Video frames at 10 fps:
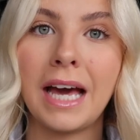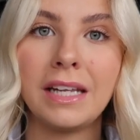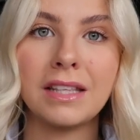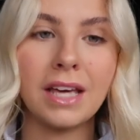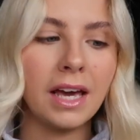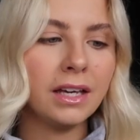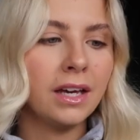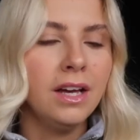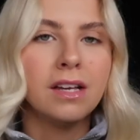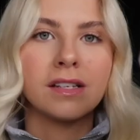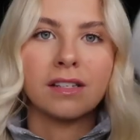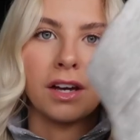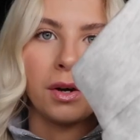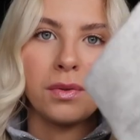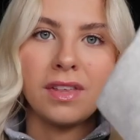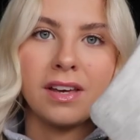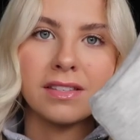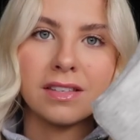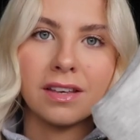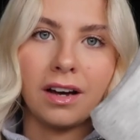anything. So
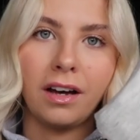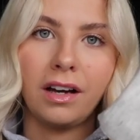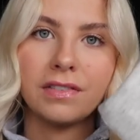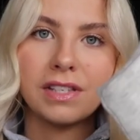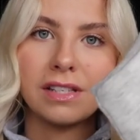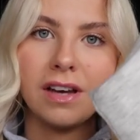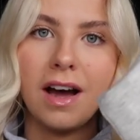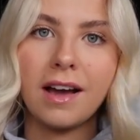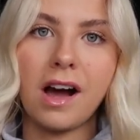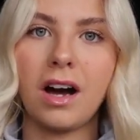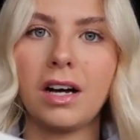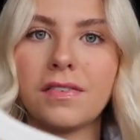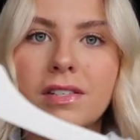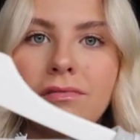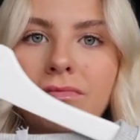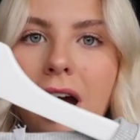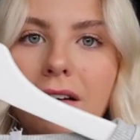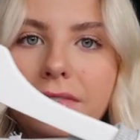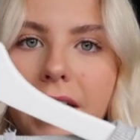these are the cuffs, the tight cuffs, round